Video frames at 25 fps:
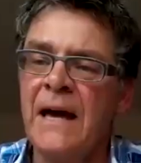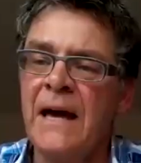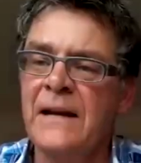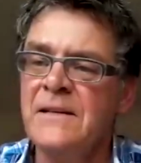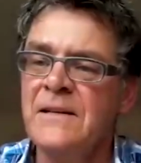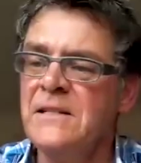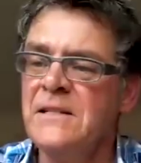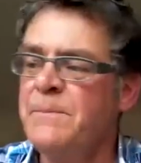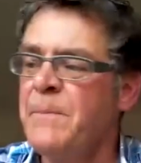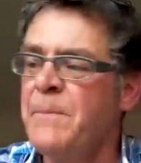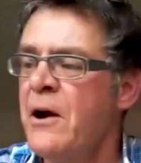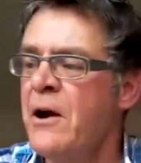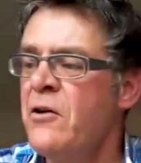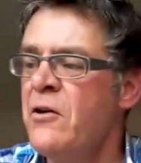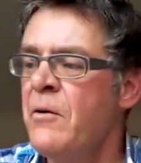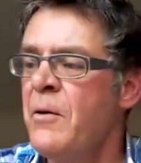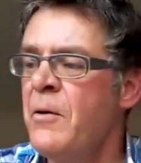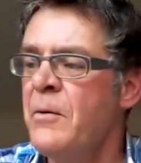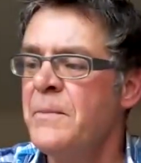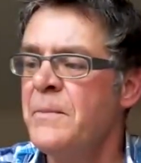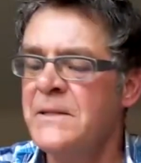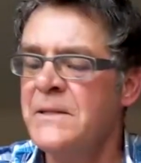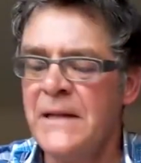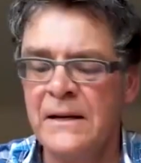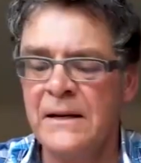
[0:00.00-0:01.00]
of spur of the
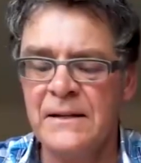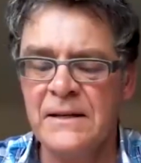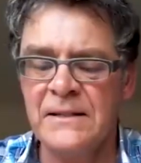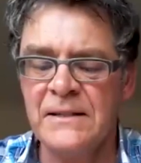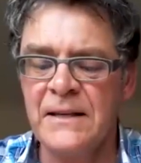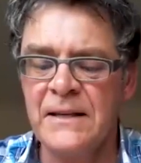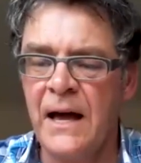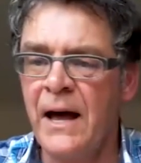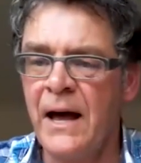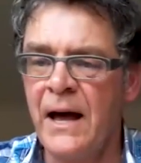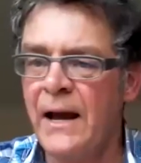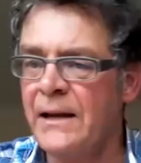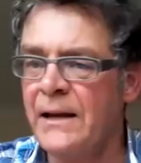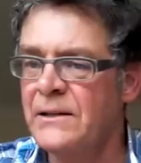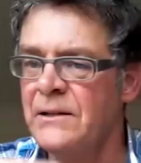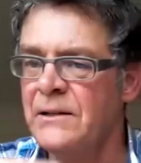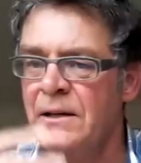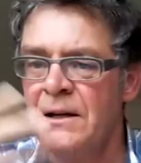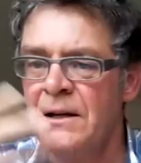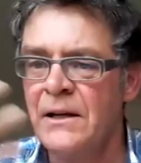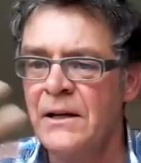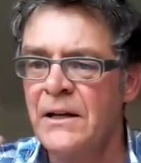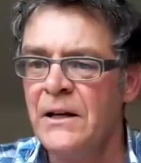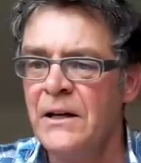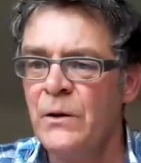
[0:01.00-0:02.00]
moment, I decide
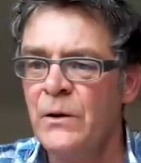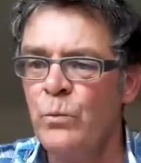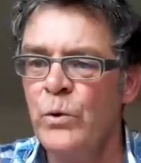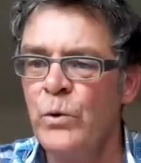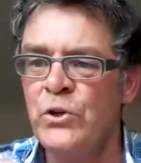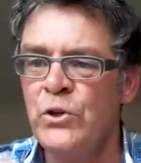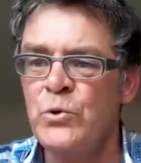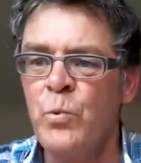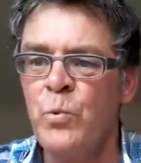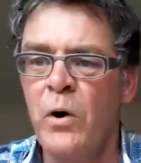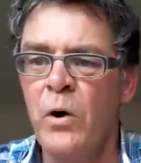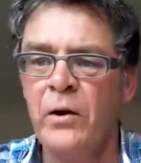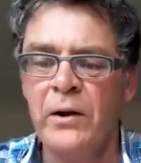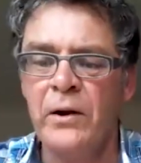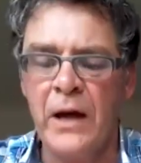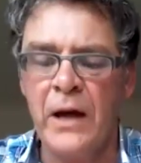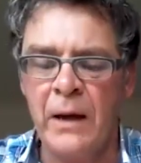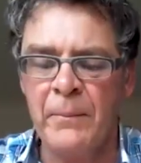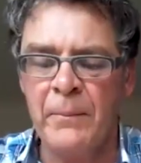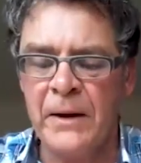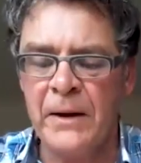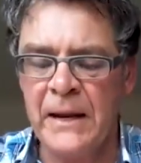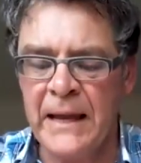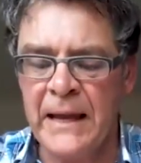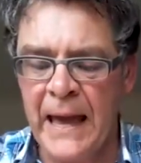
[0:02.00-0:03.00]
which one I'm
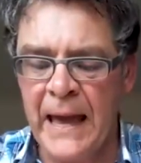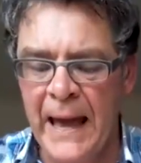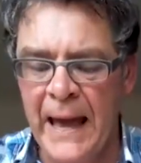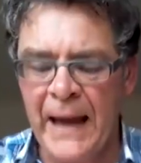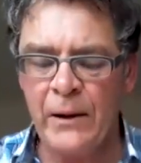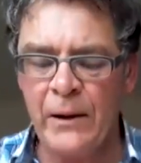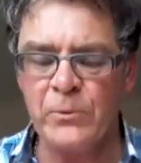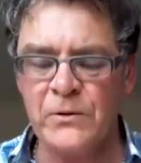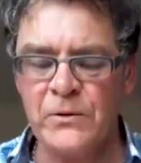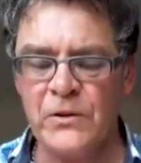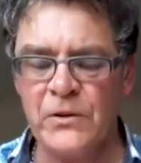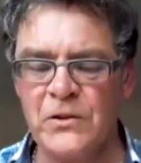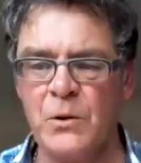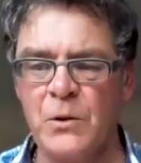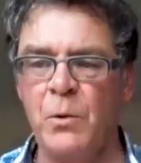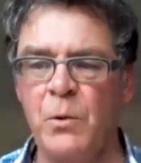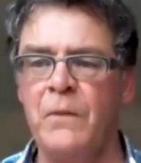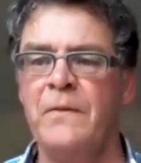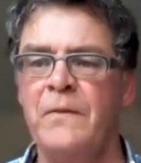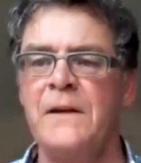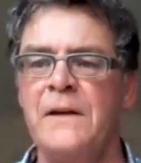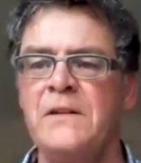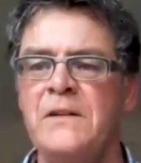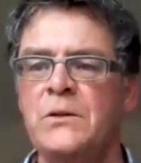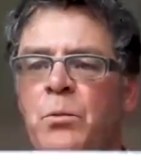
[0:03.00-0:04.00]
going to get out. So on
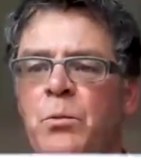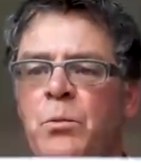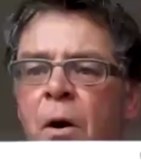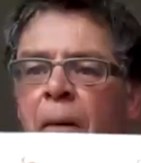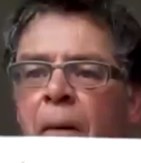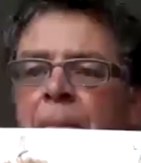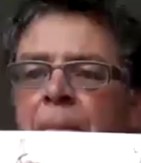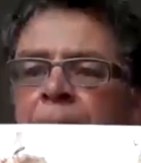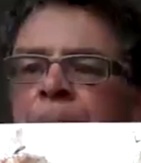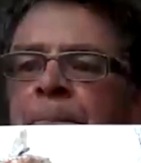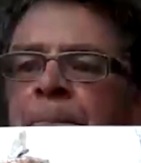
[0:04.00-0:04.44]
this one,